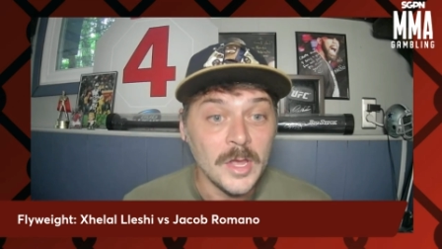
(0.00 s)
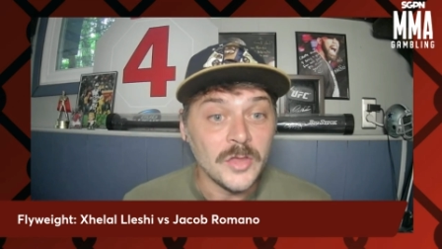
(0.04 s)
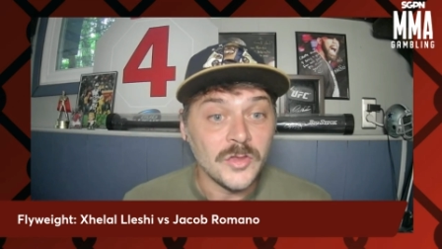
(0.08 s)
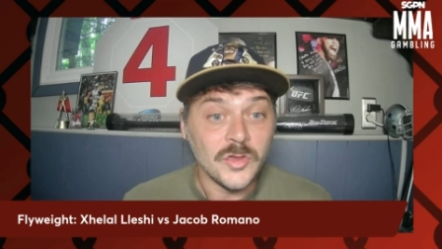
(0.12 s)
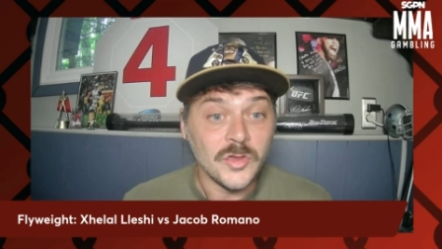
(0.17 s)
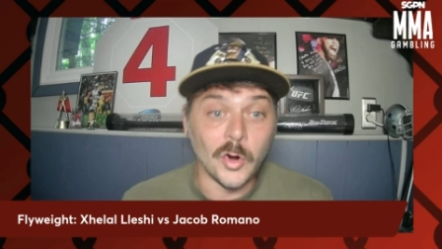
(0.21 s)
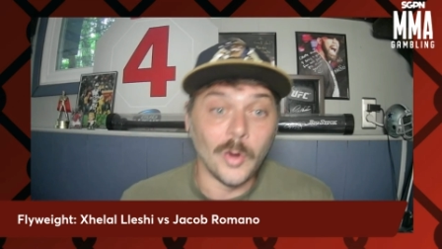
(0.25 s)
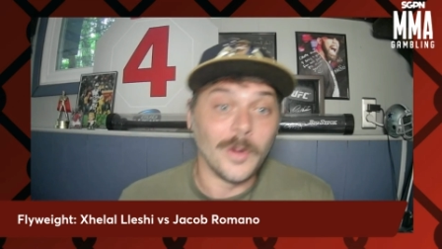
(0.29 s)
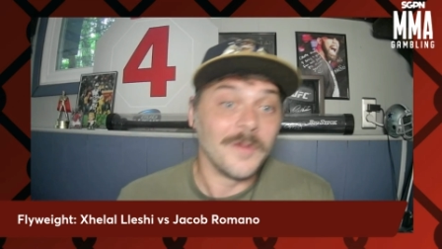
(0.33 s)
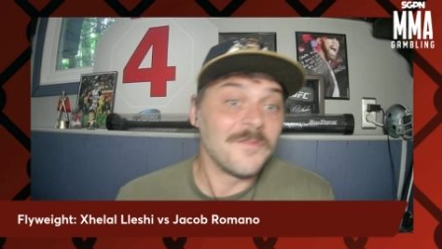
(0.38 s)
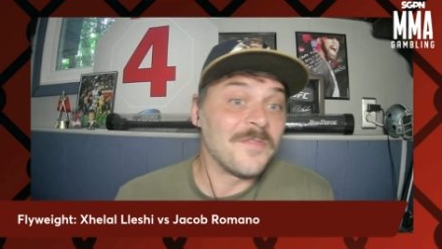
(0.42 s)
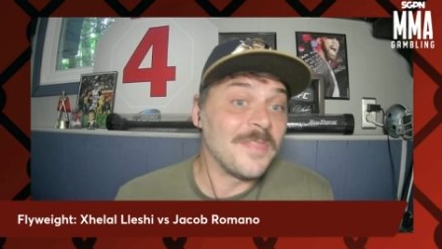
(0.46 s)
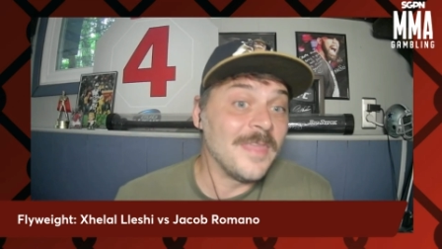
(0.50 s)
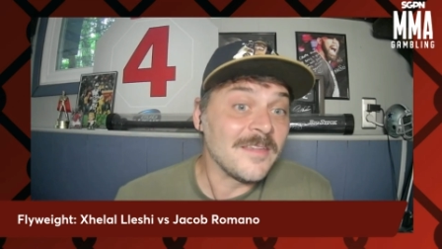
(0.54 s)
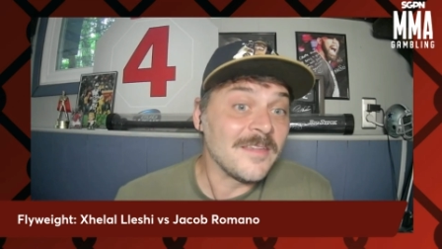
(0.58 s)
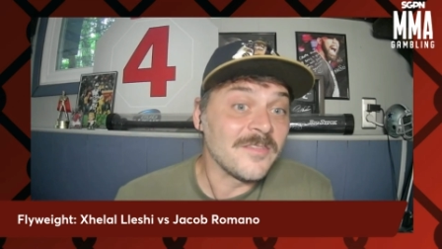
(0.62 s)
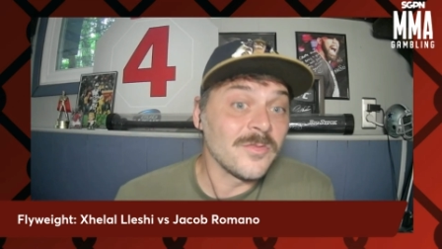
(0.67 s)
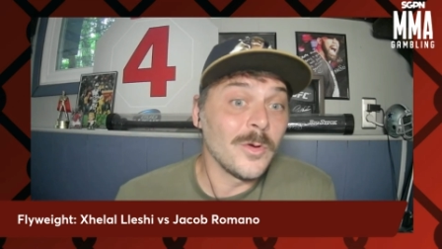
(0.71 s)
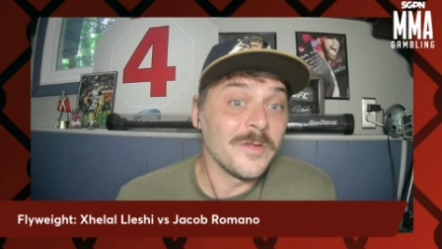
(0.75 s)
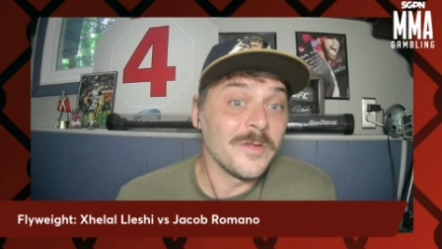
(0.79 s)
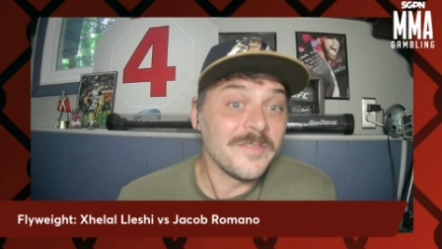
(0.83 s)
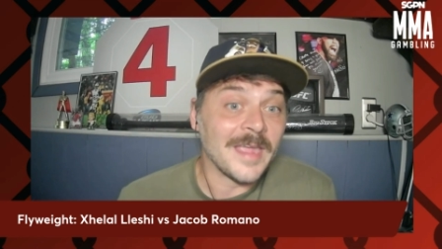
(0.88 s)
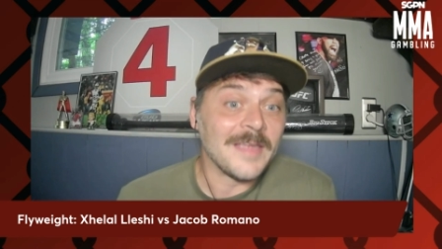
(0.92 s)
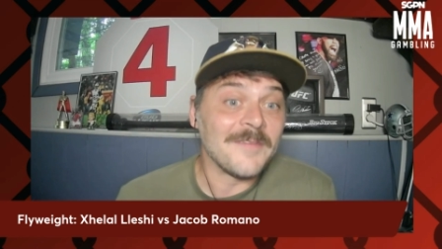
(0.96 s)
you know, if this
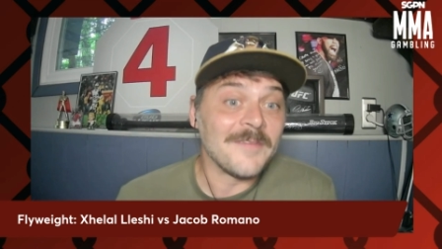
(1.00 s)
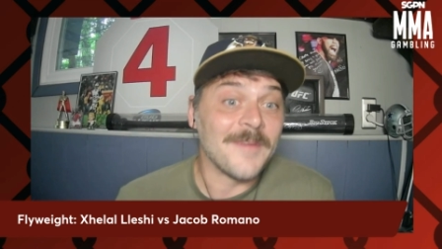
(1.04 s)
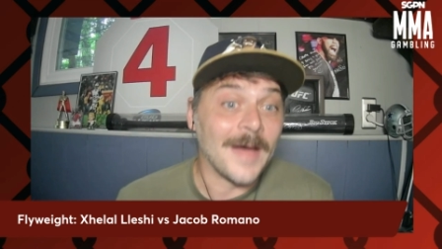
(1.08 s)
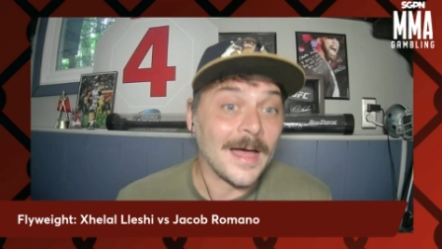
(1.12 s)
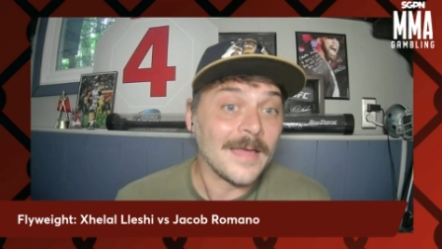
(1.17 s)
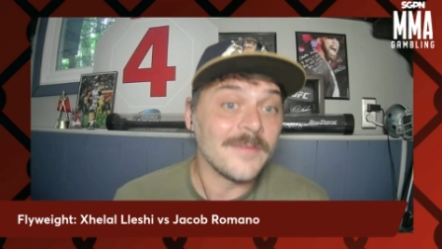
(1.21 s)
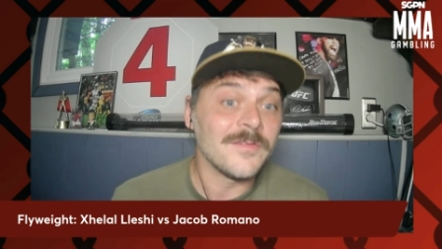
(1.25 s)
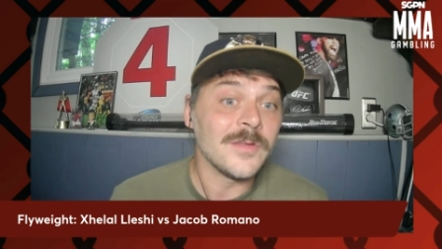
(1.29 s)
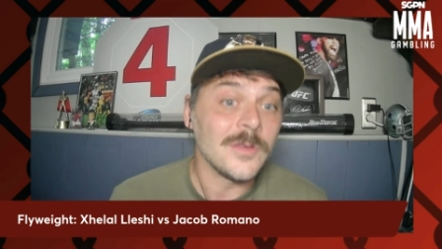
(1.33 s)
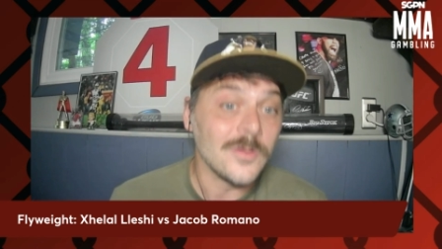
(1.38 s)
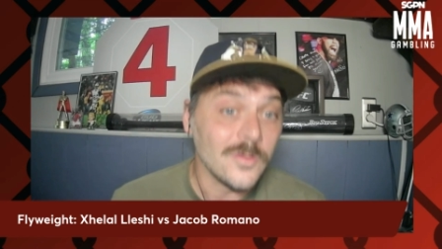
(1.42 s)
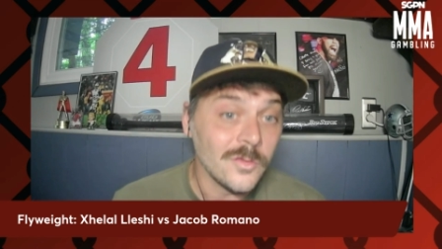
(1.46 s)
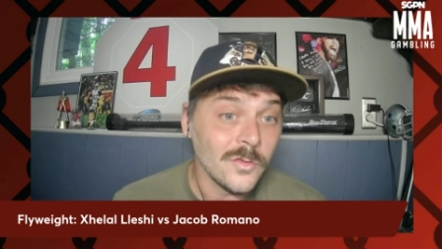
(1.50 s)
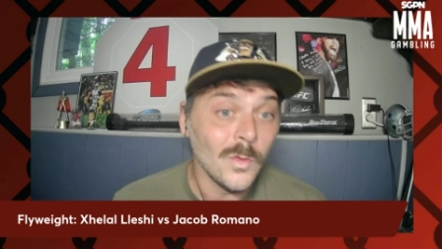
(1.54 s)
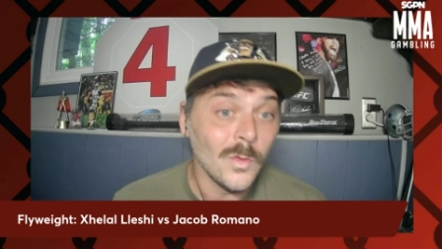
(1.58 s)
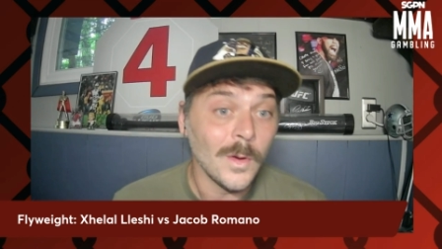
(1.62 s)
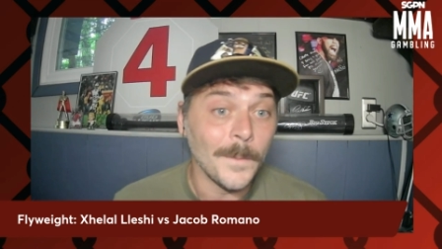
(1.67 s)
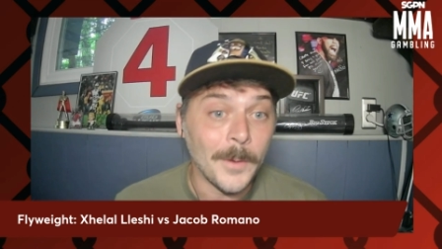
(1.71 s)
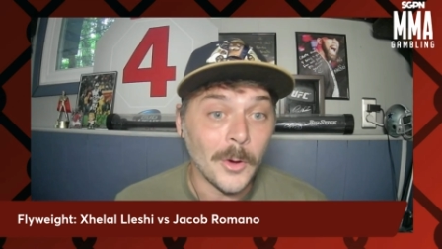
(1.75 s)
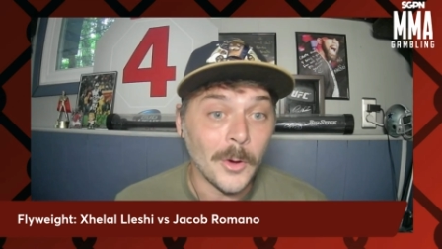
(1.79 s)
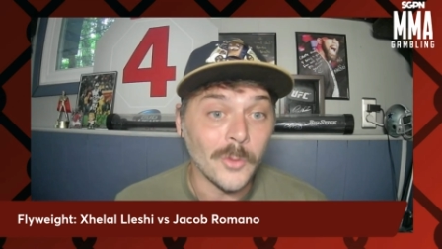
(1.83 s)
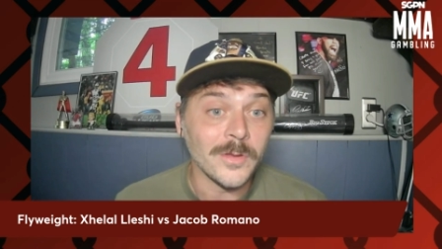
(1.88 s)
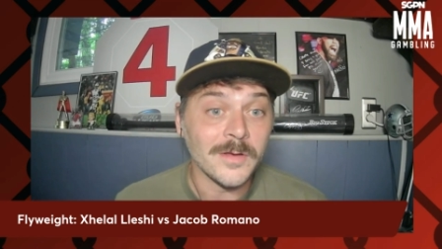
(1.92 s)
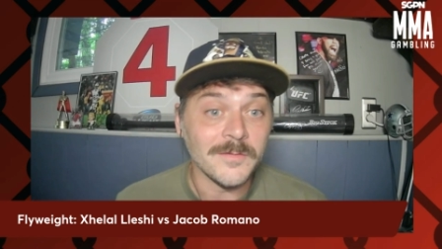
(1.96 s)
was a five and two
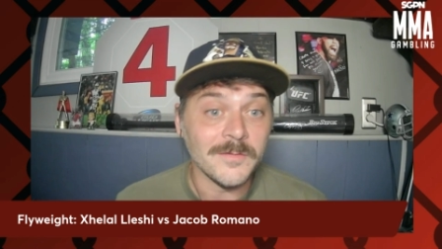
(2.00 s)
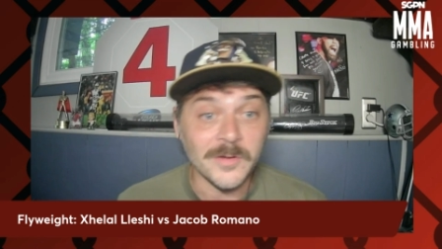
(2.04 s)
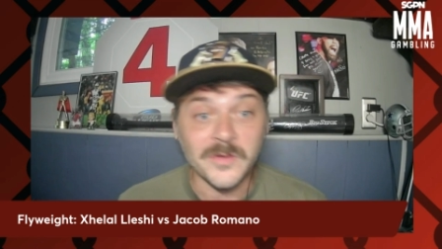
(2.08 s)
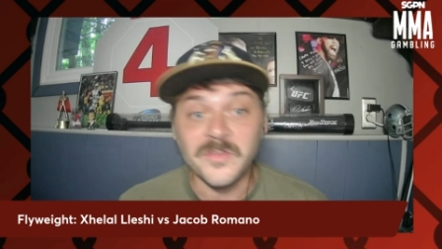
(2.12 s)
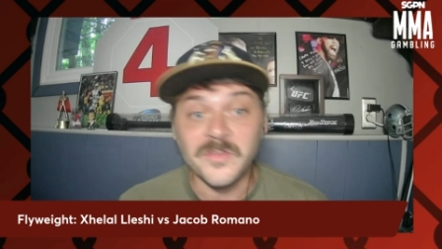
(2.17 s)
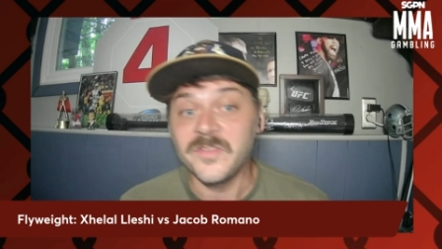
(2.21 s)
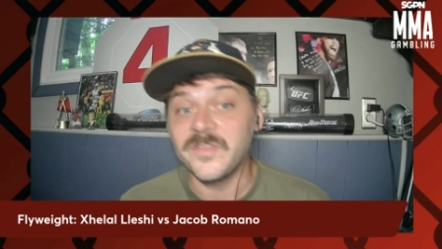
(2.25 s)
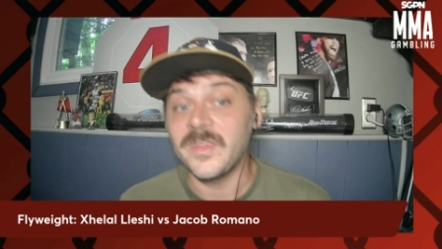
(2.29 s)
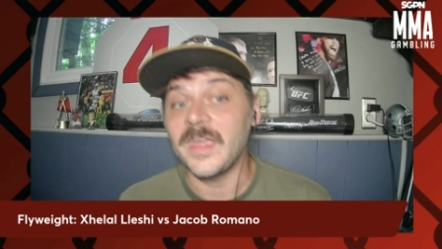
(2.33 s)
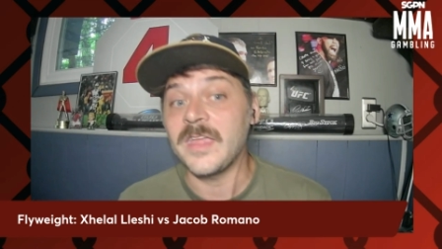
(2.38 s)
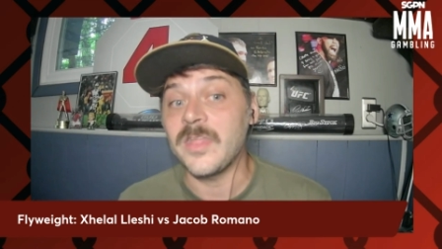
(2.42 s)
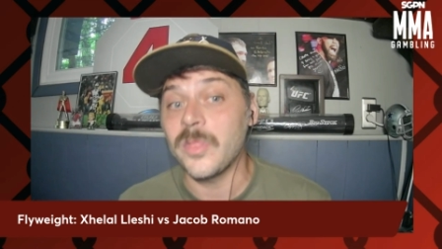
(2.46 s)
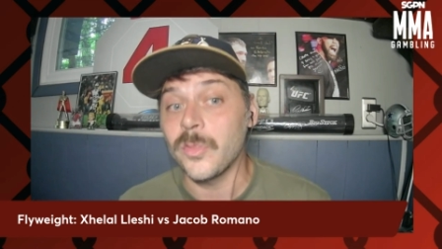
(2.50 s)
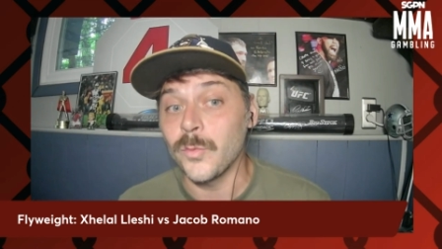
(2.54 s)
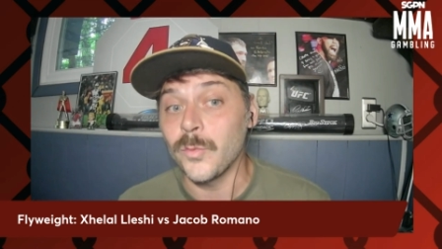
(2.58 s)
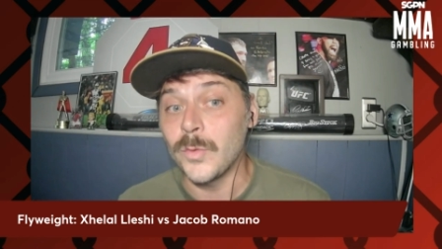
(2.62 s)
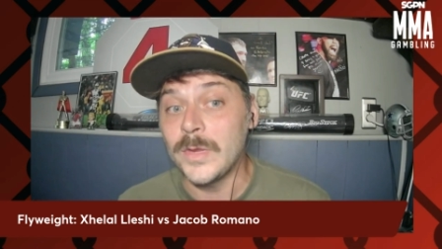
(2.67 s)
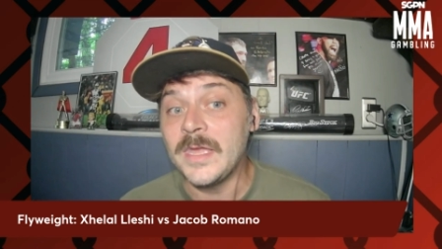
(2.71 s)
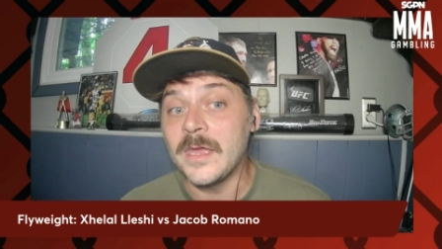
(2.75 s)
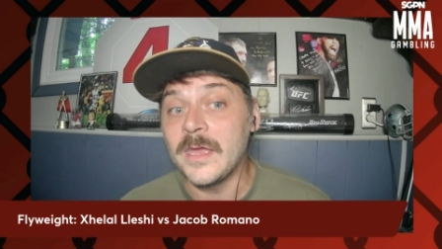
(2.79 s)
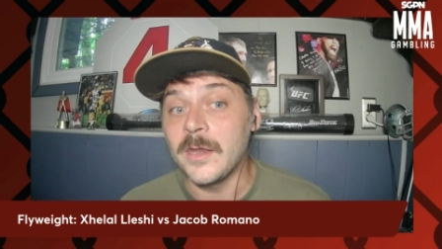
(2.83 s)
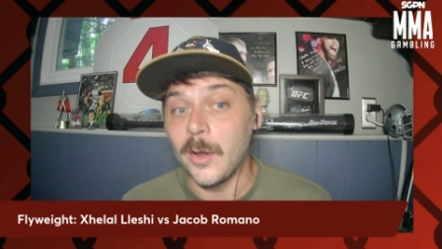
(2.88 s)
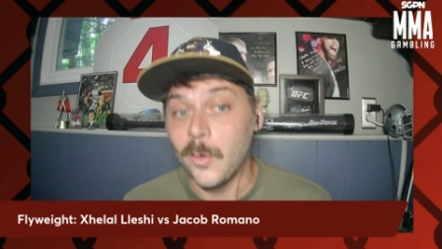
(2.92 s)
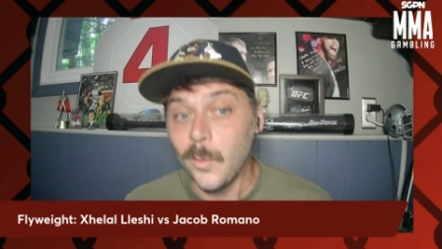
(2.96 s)
opponent versus a
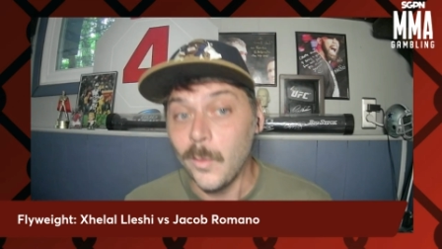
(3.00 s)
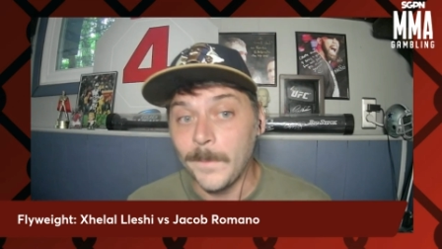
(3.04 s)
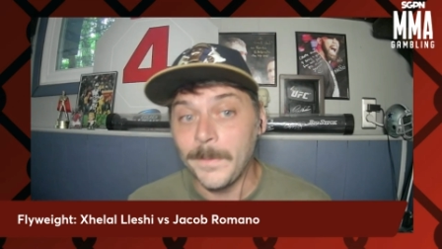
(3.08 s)
three and zero